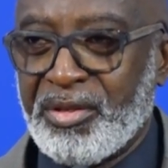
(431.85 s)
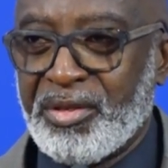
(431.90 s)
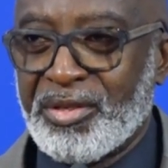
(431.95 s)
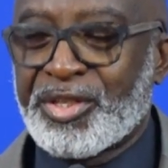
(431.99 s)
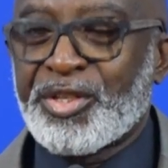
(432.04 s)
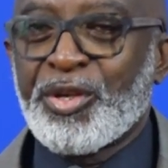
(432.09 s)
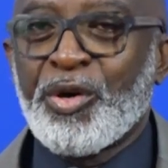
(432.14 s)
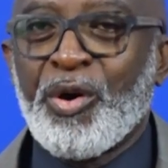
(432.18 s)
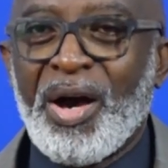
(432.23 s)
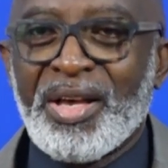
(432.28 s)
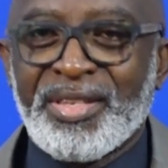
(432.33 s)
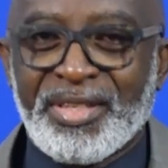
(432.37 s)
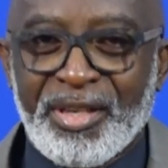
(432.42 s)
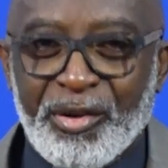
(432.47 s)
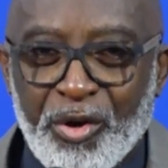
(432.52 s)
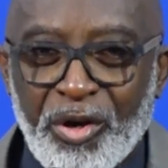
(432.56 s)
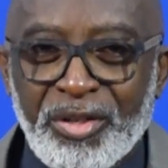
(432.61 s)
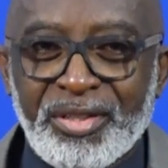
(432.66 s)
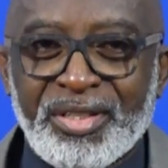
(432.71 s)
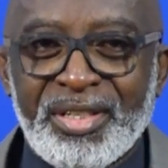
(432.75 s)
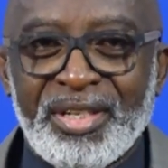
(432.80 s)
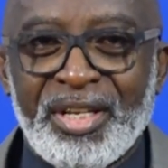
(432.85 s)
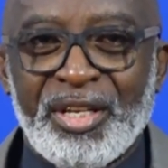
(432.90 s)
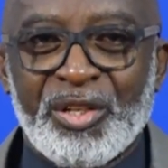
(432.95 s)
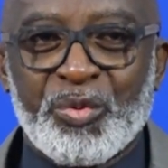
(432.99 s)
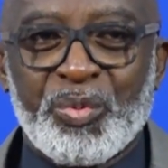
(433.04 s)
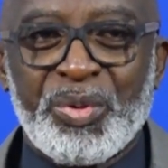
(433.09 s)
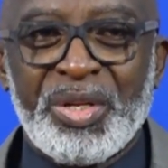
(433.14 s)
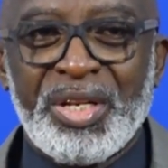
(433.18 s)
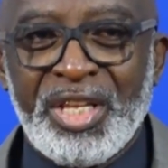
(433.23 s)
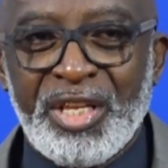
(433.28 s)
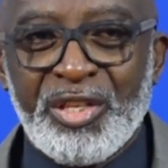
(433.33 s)
So as a continent,
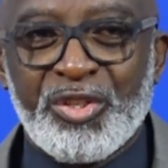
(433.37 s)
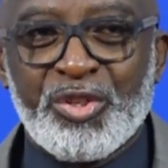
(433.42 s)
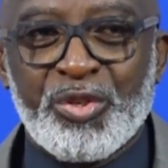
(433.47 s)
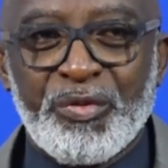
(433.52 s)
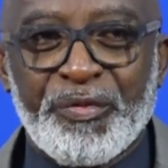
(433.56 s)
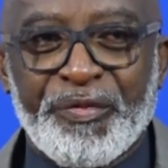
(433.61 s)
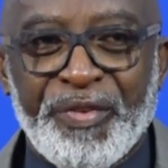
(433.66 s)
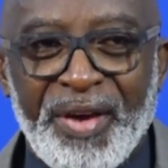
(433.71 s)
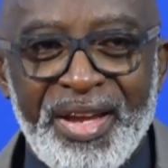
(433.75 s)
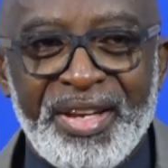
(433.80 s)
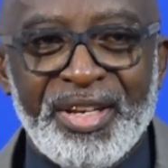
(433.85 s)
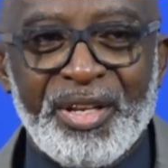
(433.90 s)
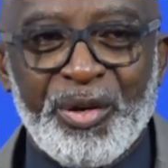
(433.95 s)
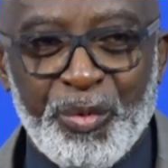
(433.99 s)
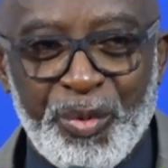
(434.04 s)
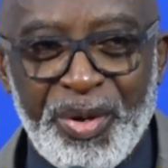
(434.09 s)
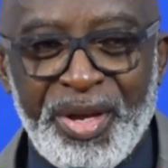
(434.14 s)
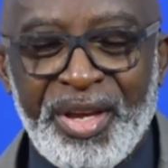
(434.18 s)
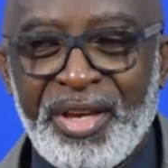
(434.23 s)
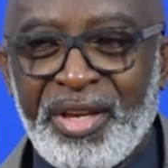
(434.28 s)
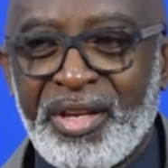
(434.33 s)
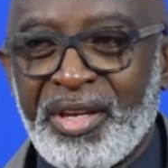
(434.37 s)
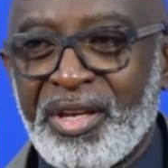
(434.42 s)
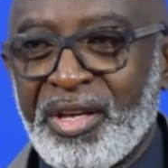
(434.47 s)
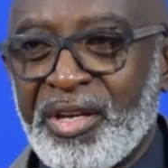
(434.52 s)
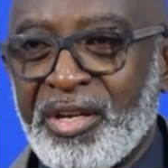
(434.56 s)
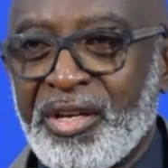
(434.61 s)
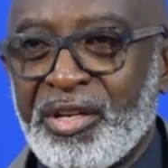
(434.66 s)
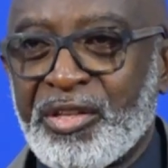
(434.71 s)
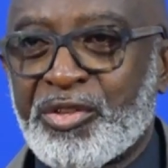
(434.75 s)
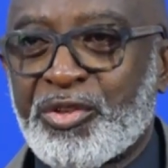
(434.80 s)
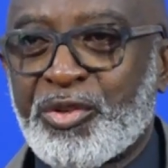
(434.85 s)
we need to find a way
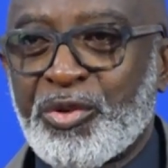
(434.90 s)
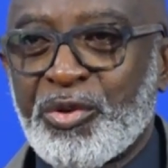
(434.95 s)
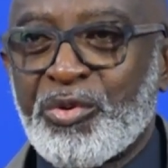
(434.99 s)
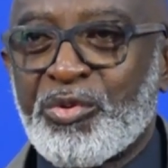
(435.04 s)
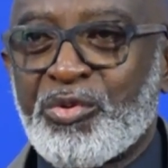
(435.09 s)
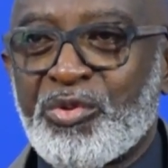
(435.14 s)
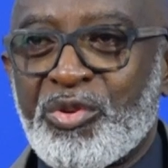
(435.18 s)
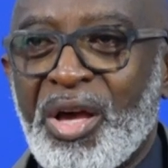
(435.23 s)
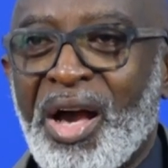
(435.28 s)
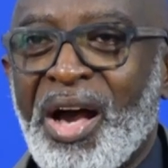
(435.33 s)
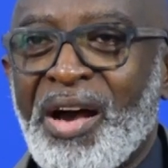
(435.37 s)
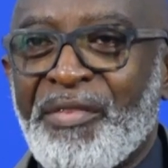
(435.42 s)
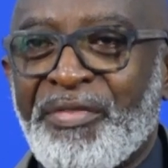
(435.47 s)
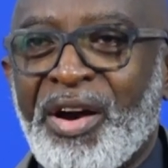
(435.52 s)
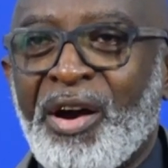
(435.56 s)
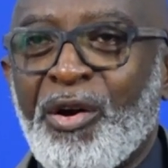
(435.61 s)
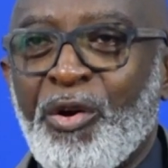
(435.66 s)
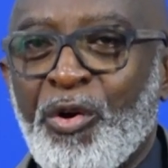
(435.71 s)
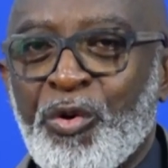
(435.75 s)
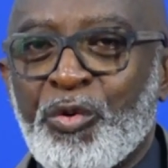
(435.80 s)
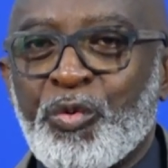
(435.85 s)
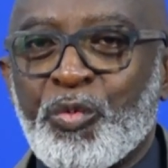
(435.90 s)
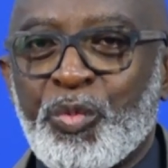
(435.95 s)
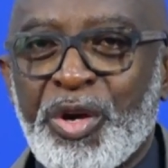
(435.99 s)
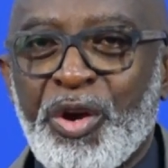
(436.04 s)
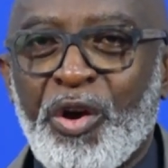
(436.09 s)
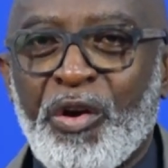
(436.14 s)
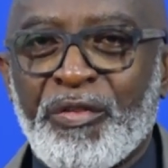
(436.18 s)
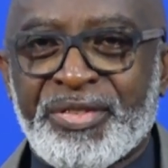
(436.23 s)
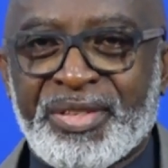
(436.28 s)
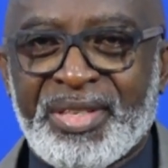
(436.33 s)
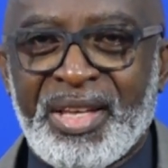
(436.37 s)
to have our own way
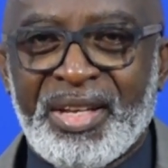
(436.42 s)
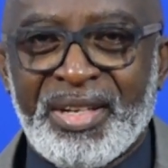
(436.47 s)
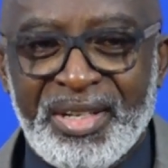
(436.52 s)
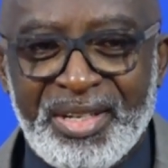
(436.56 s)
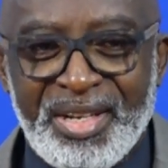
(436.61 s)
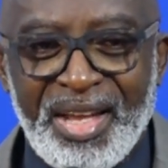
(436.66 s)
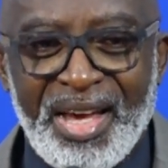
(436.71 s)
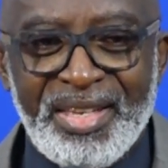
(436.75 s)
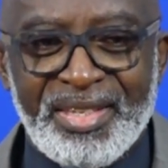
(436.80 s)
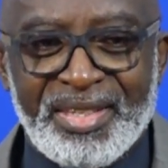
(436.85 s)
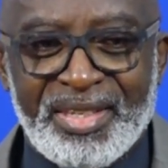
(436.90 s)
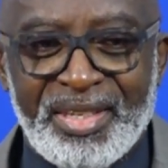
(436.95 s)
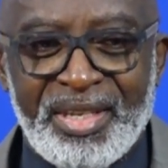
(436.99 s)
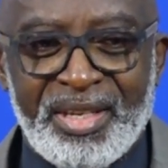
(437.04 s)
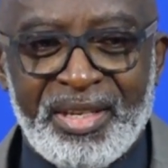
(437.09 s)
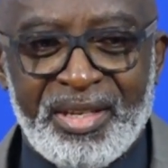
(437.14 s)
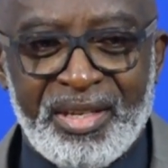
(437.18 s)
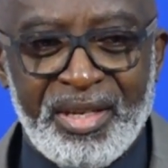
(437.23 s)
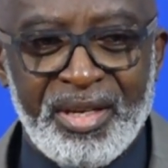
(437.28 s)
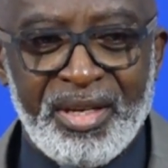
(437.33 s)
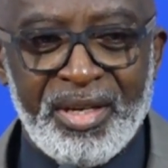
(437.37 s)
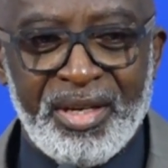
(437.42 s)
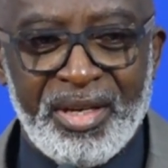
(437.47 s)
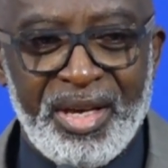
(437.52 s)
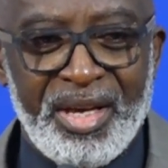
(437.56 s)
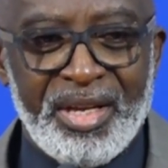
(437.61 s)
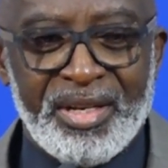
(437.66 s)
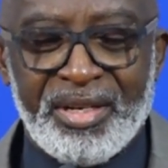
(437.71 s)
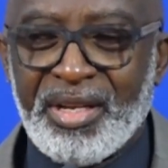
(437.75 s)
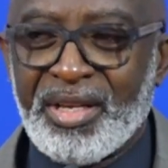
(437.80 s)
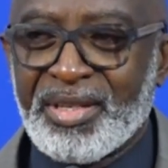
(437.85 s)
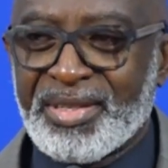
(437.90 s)
of standardizing
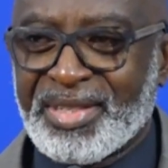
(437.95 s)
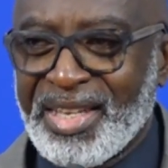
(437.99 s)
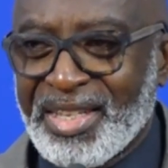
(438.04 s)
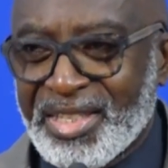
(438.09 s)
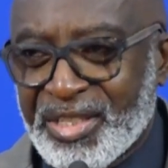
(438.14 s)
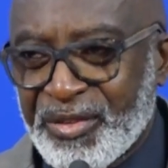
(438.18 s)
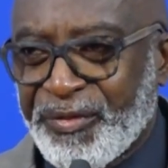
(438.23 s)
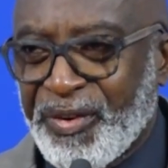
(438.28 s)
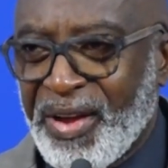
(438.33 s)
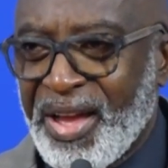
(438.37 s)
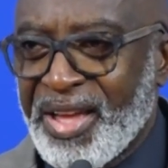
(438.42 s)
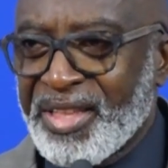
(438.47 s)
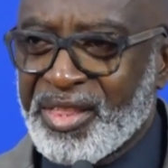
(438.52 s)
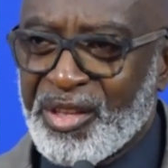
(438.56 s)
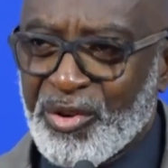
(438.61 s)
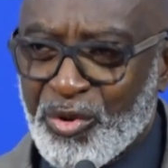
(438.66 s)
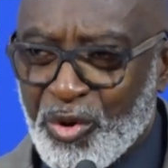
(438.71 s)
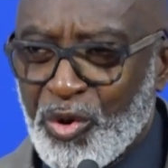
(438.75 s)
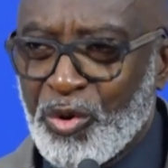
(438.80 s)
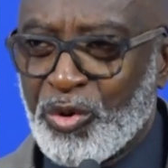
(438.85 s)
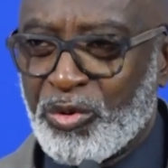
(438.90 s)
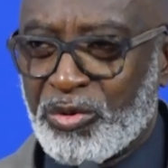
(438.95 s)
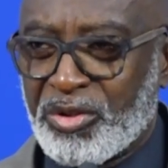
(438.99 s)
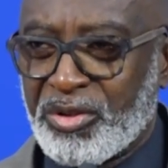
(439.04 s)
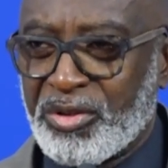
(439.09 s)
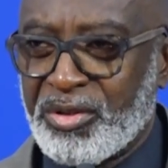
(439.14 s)
and certifying the gold.